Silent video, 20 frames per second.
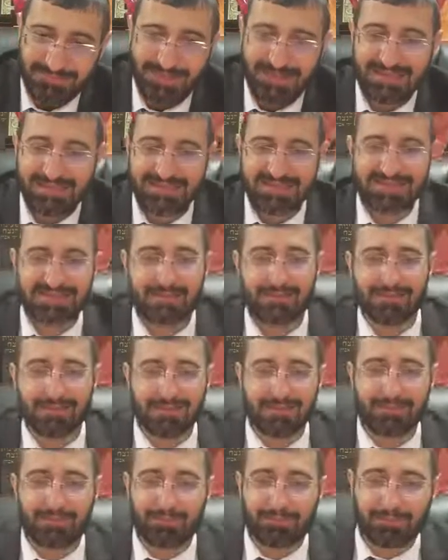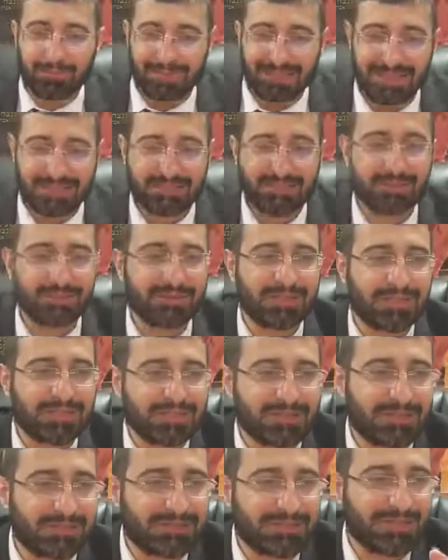He says, I'm going to bless you with
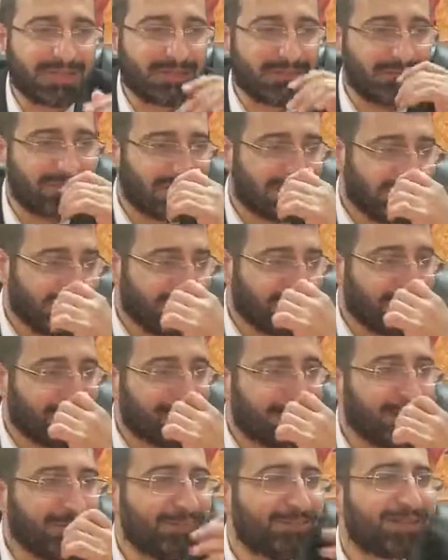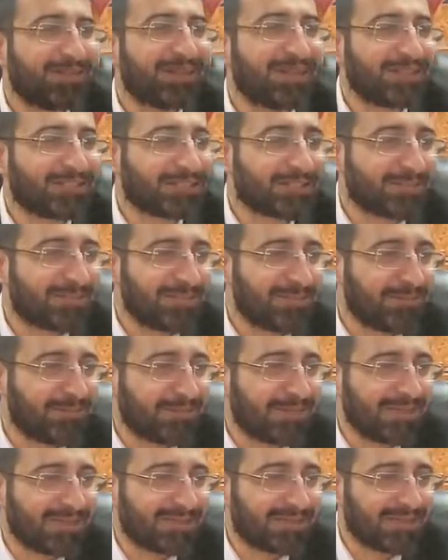Hashem's name. When you bring Hashem's name
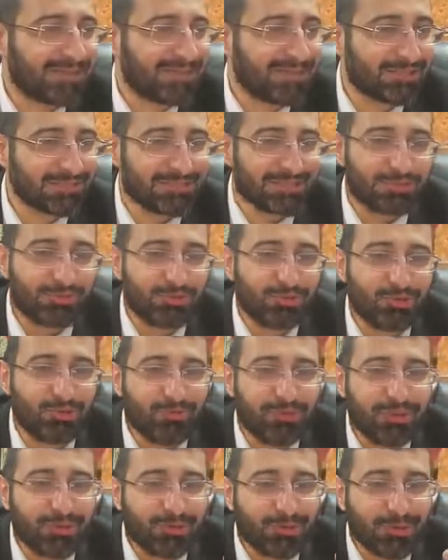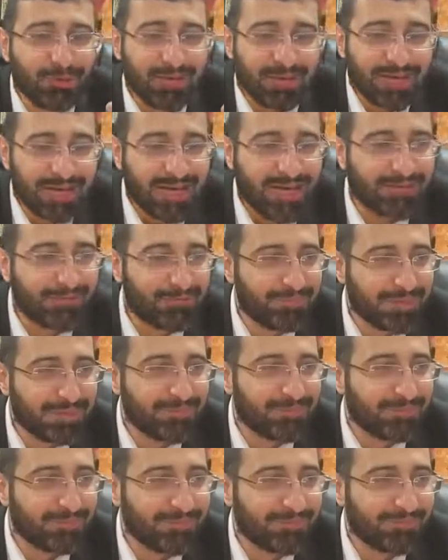among the nation, when you love
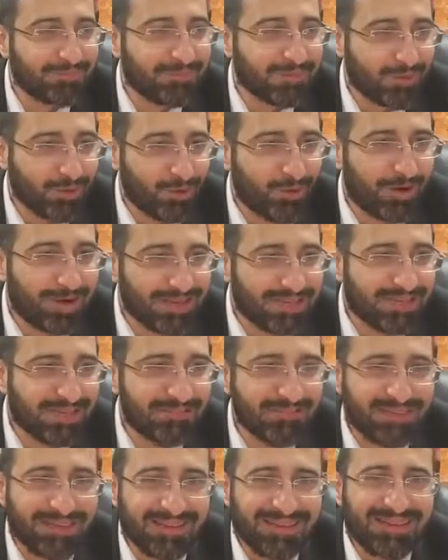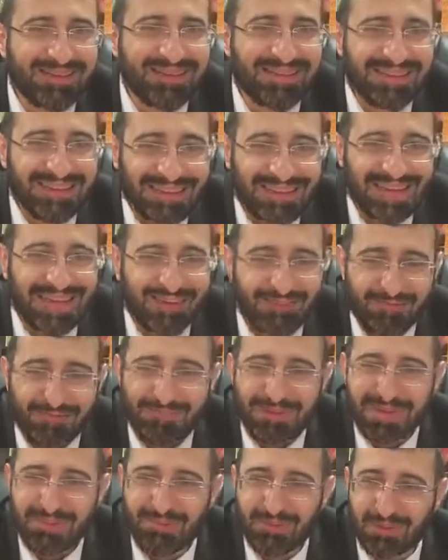people, Kohanim, love
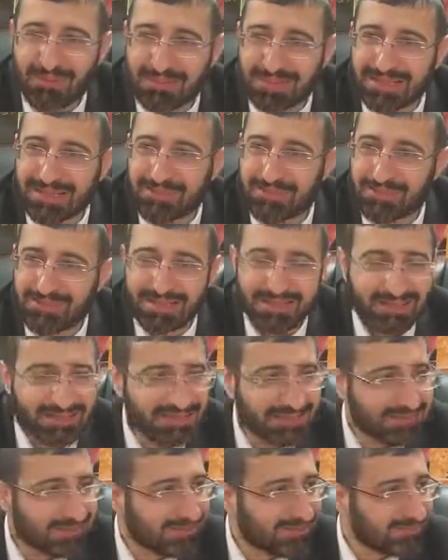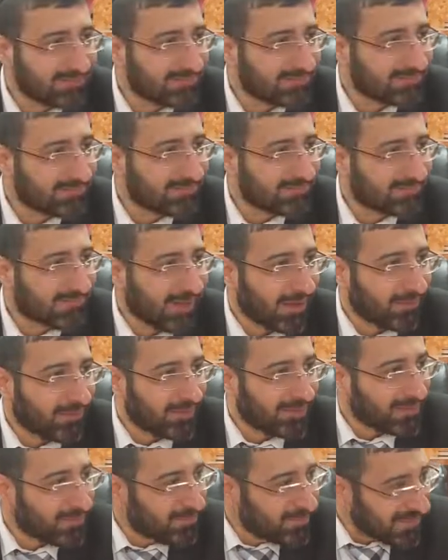people when they bless. I'm
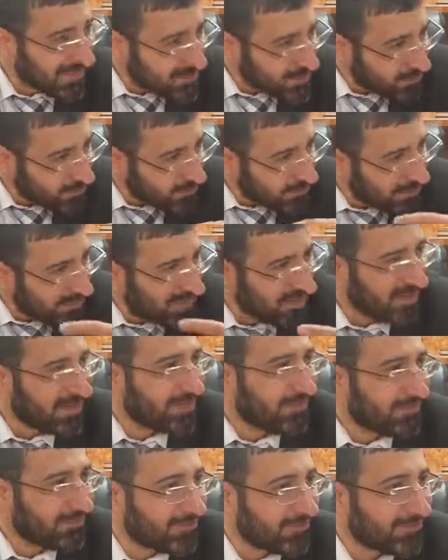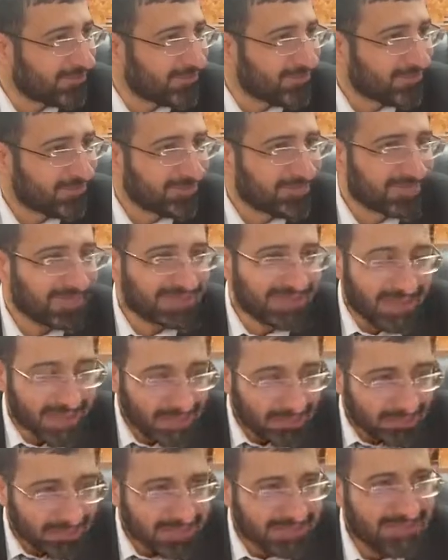going to bless you with a love.
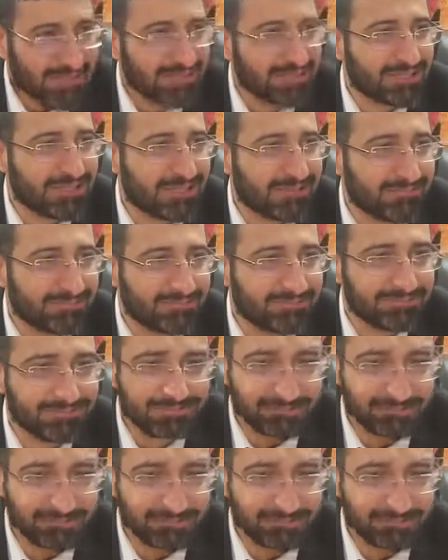That brings Hashem.